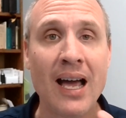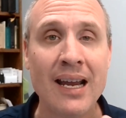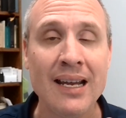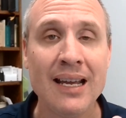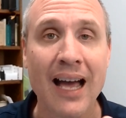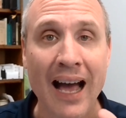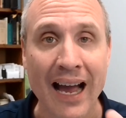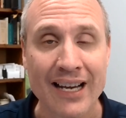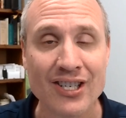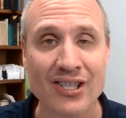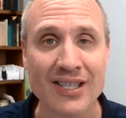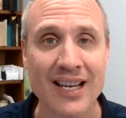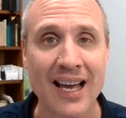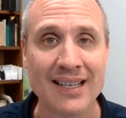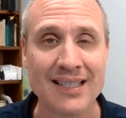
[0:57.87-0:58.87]
I, I
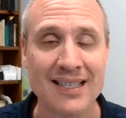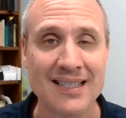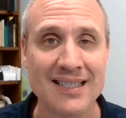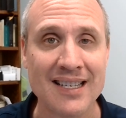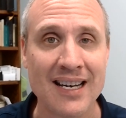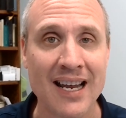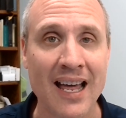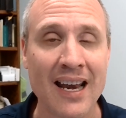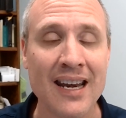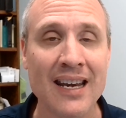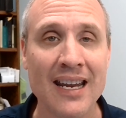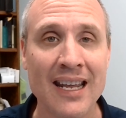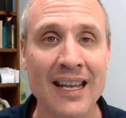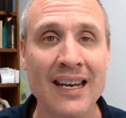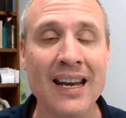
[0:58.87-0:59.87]
just got to sit
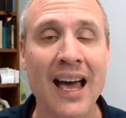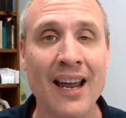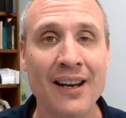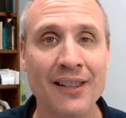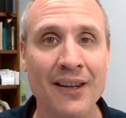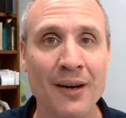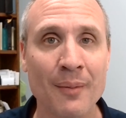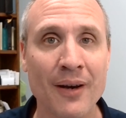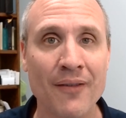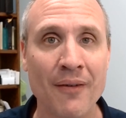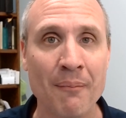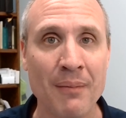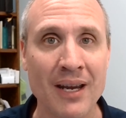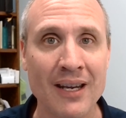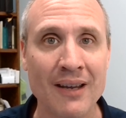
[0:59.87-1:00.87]
on in on a little bit
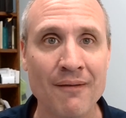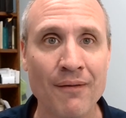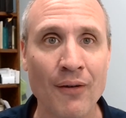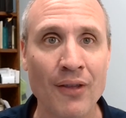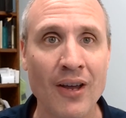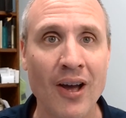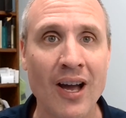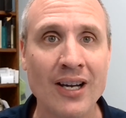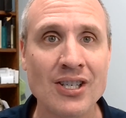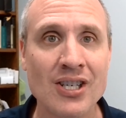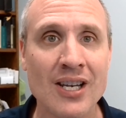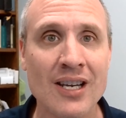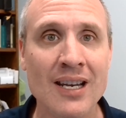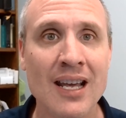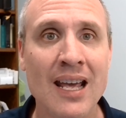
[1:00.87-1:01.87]
of a meeting for the
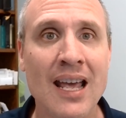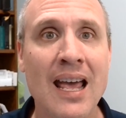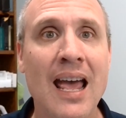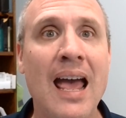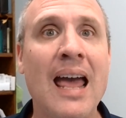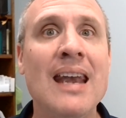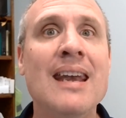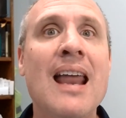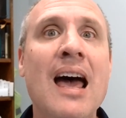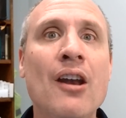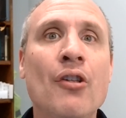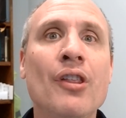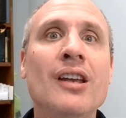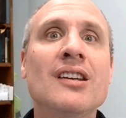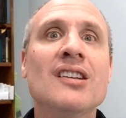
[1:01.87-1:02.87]
auction. And
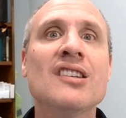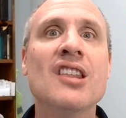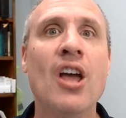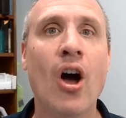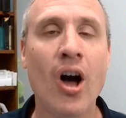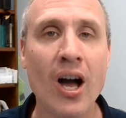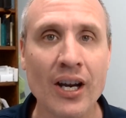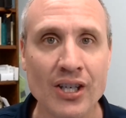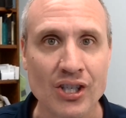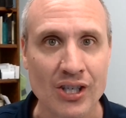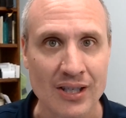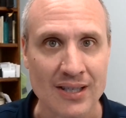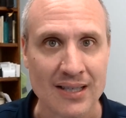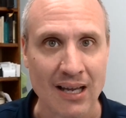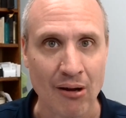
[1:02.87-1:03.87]
not only does the auction